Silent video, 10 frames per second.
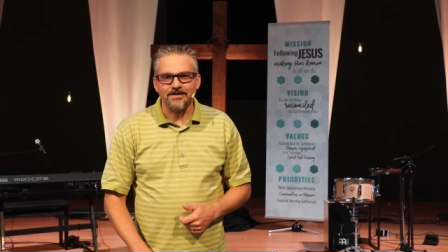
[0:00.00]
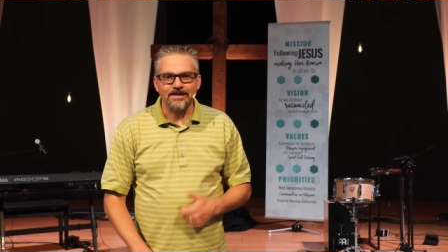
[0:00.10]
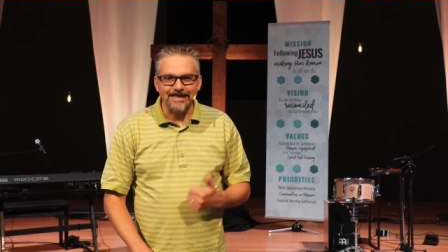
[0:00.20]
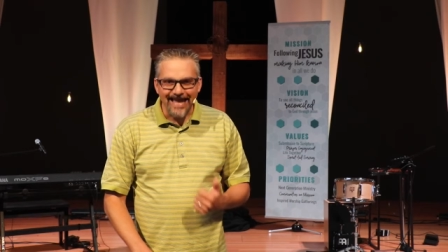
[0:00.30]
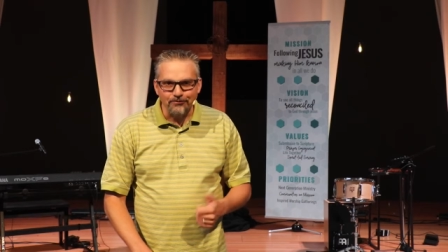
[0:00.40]

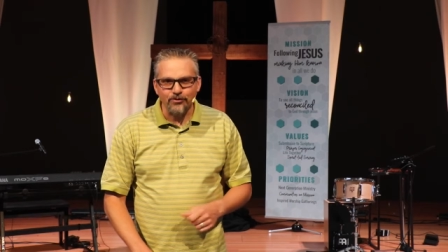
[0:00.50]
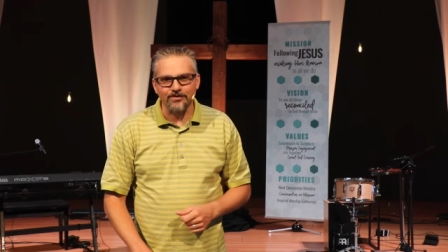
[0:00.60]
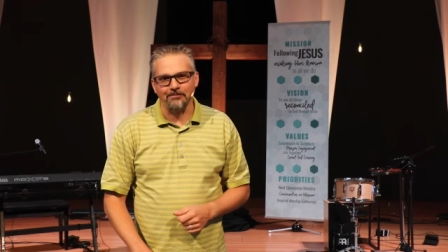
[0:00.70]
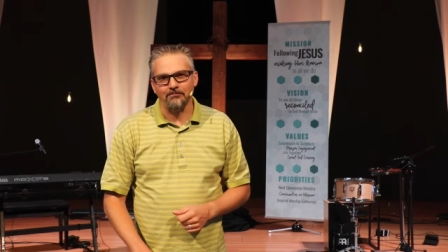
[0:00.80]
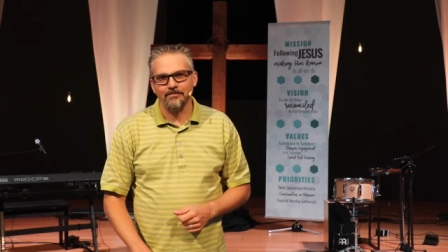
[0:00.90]
He ate with
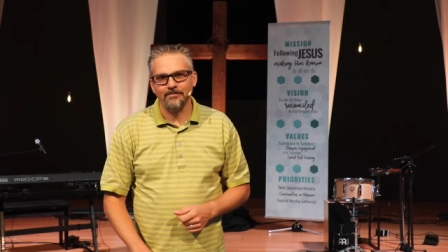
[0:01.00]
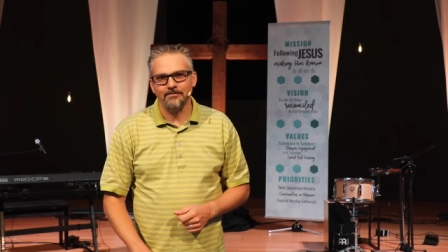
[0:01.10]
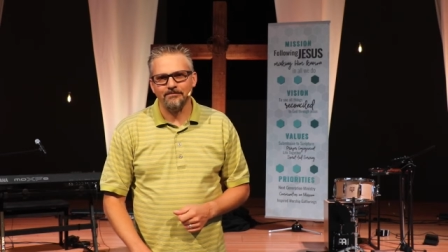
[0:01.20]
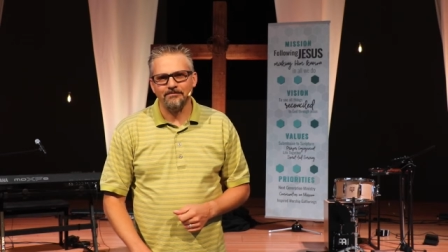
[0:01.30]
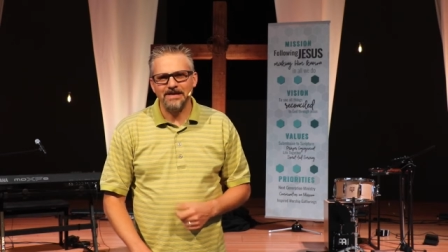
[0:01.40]
them,
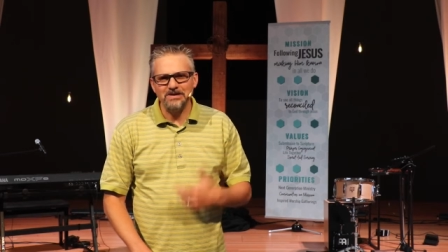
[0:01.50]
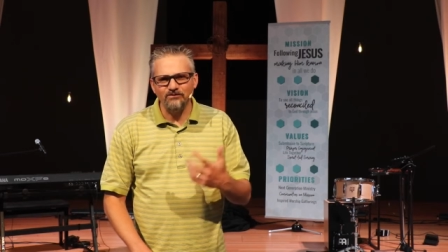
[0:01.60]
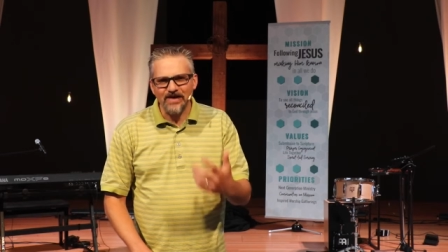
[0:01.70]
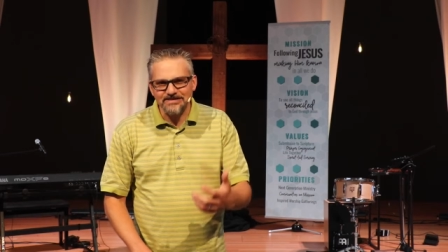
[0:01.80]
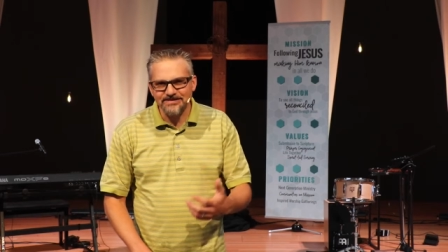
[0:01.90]
he
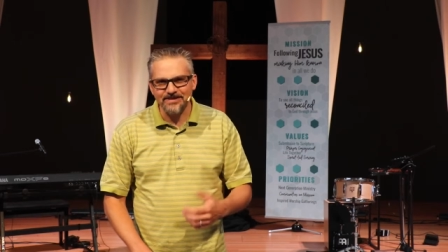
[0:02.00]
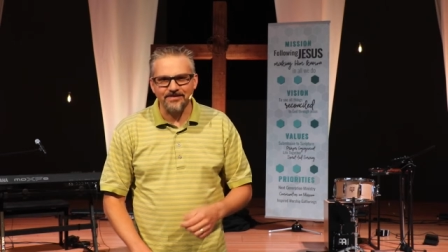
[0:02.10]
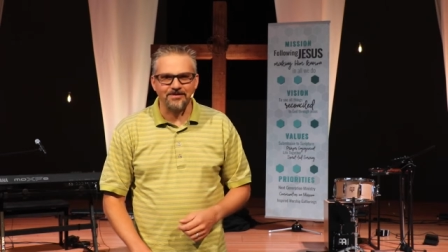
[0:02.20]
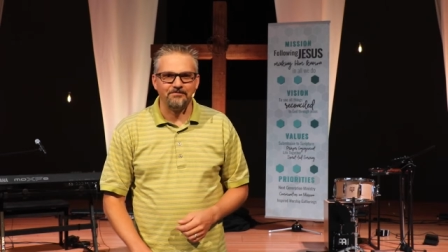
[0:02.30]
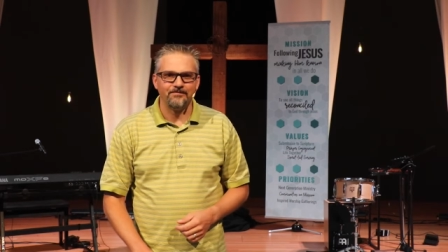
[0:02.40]
invested in them,